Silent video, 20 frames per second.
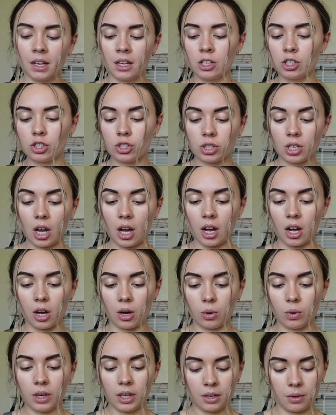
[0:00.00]

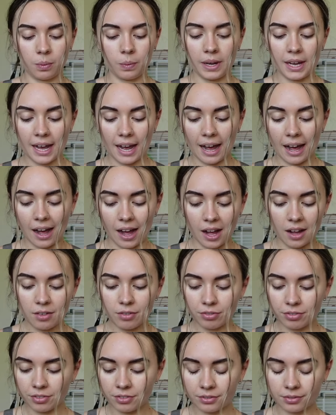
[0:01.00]
so we
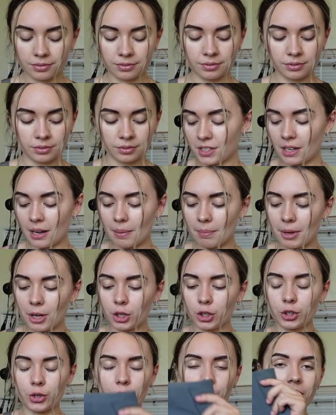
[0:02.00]
have
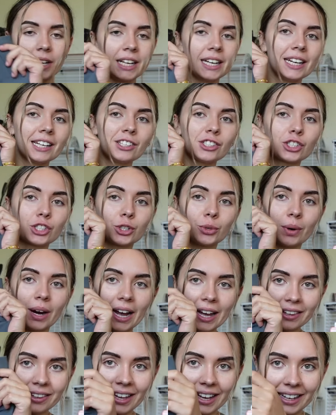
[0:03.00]
some greenish
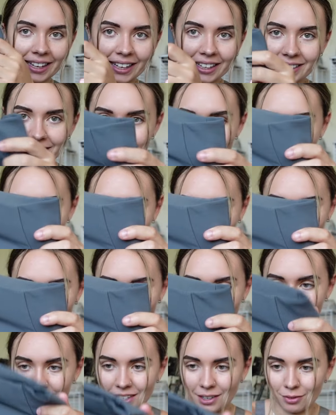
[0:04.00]
gray leggings. They
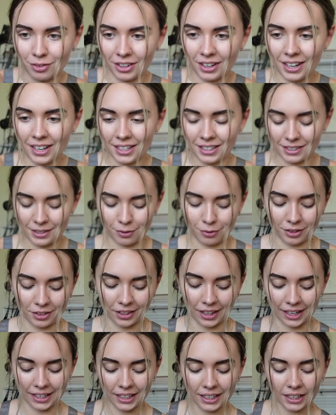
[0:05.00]
look different in different
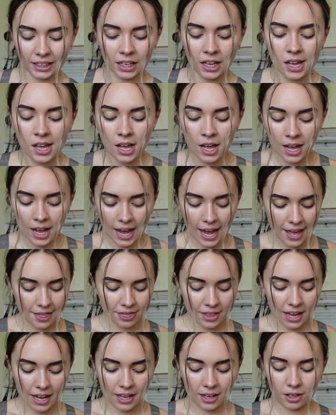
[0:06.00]
lighting. And
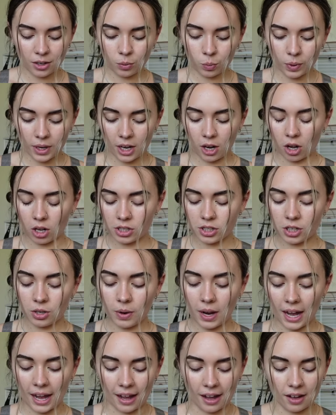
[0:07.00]
then we also
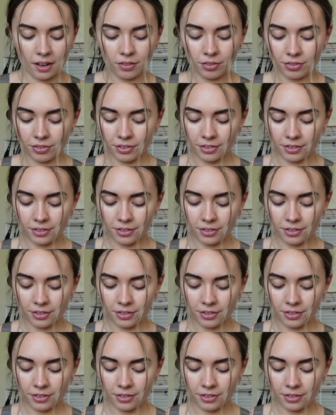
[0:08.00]
have